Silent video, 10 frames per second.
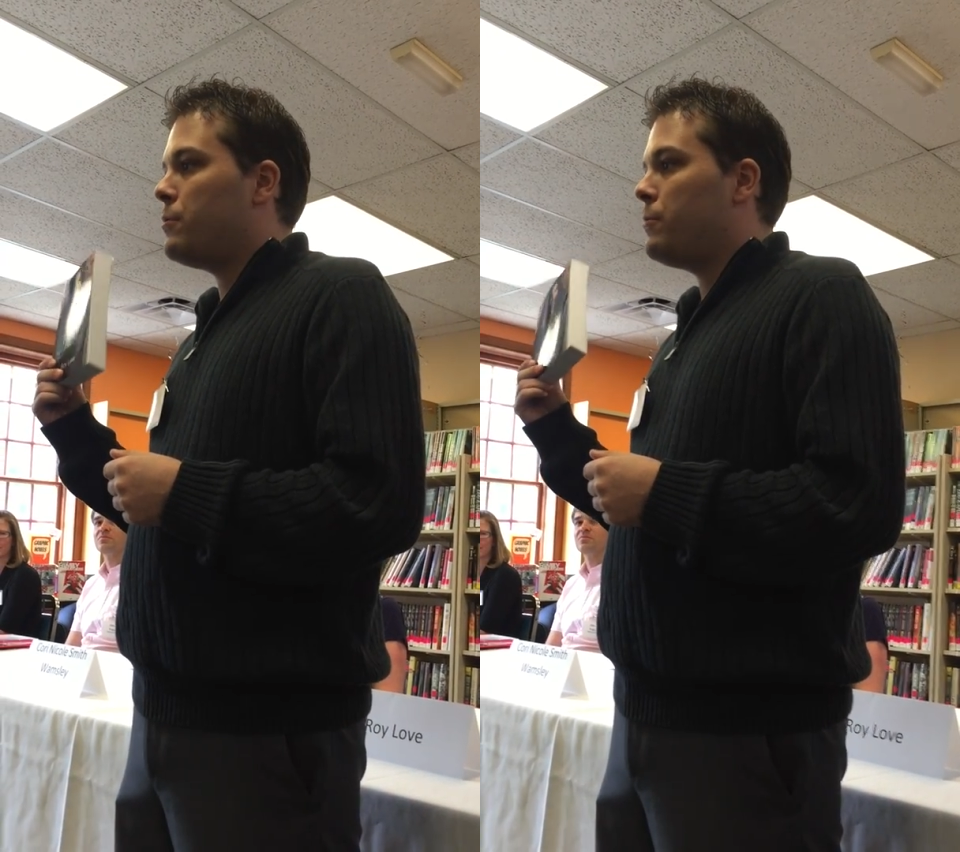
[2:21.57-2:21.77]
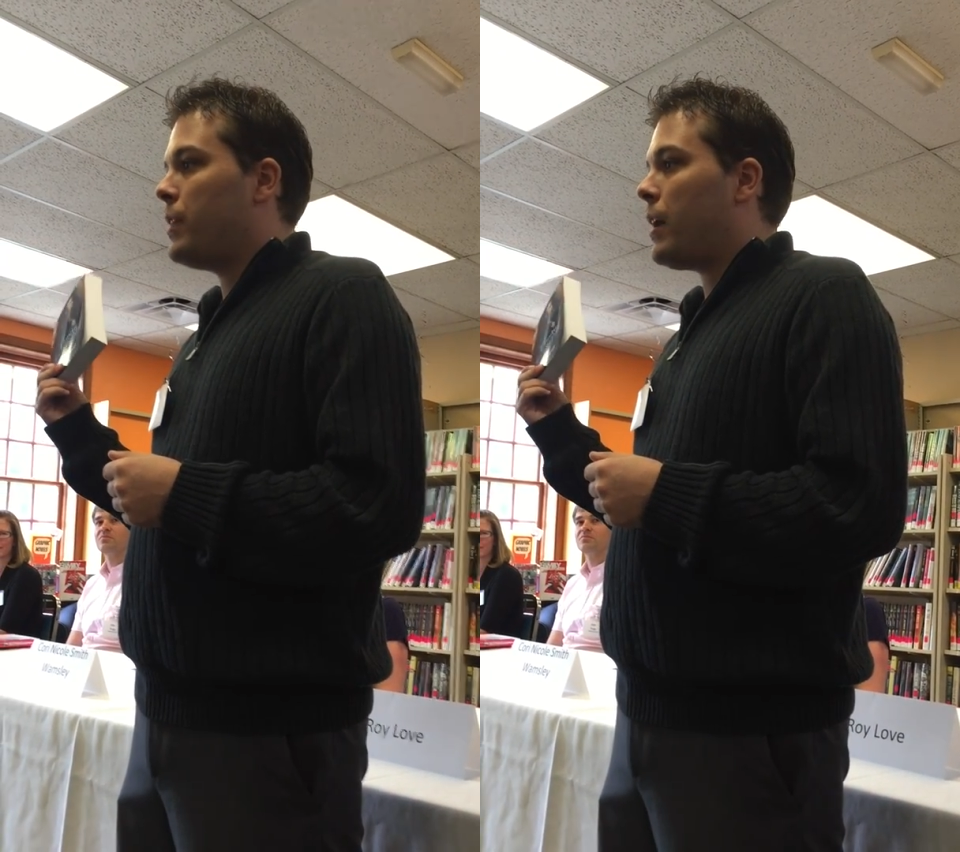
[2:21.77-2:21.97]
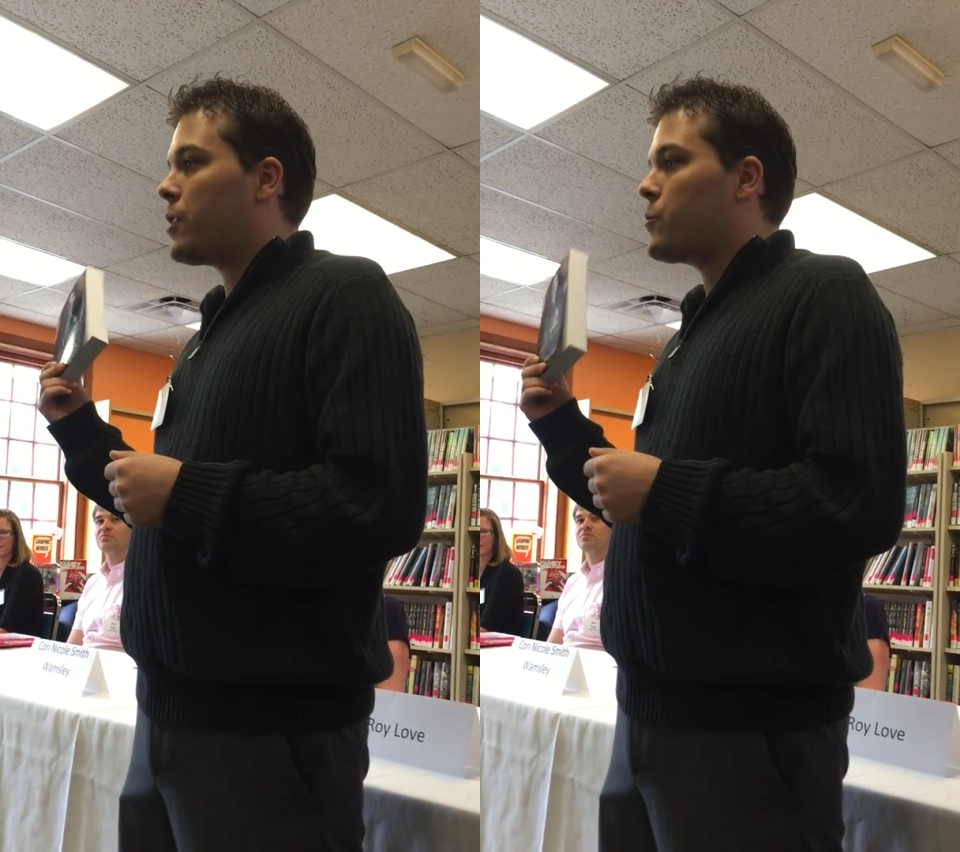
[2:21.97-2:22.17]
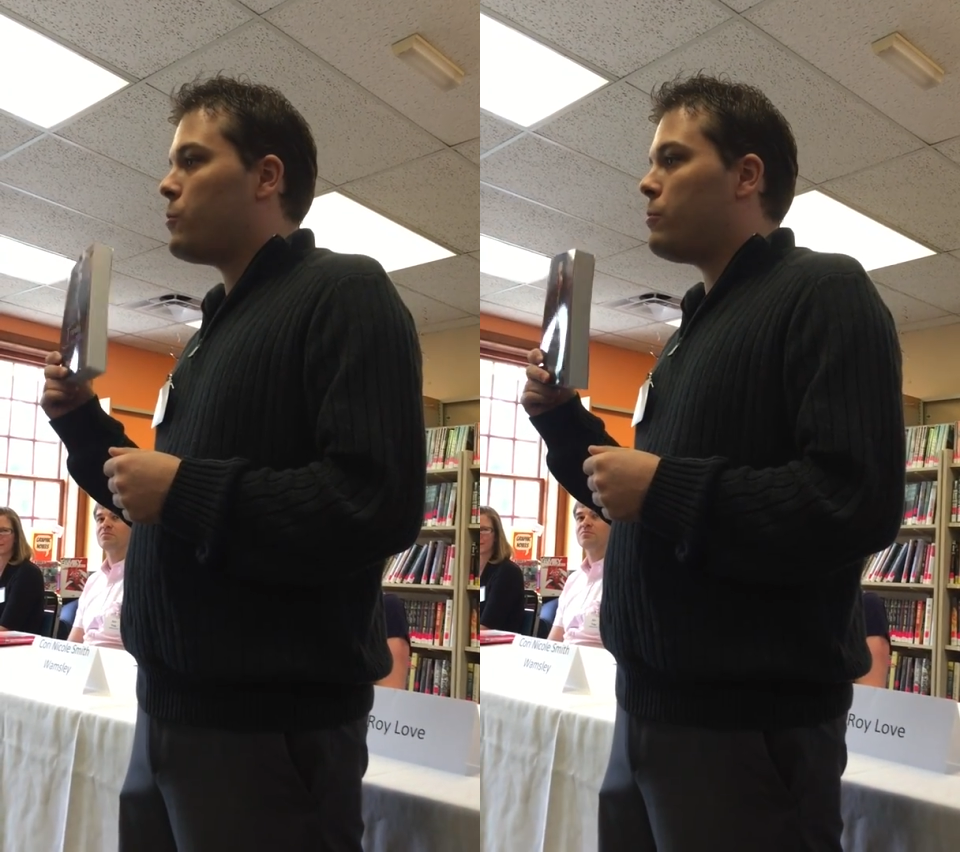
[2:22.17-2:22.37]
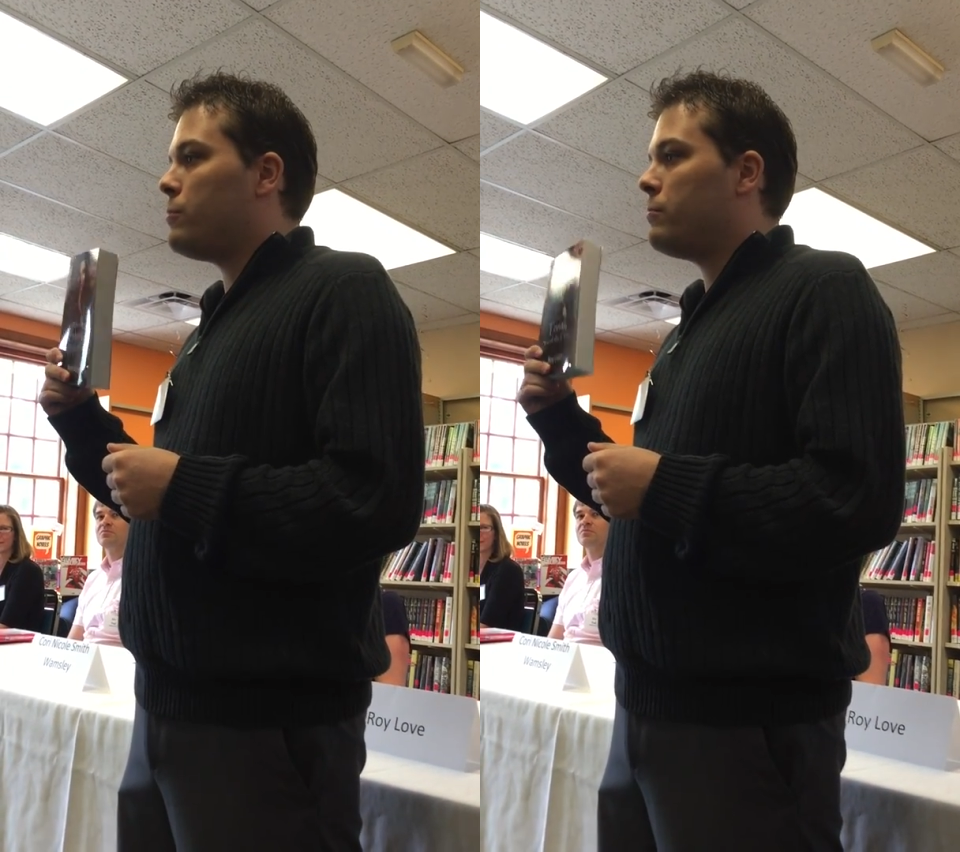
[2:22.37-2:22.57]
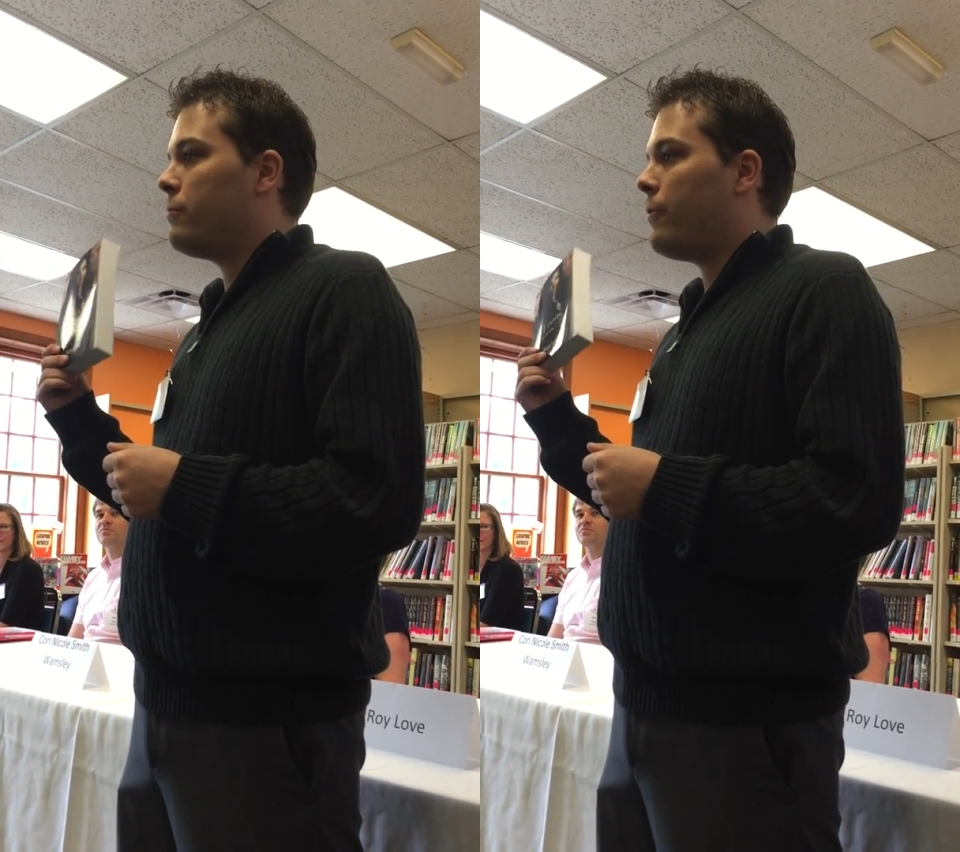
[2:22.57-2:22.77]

to the actual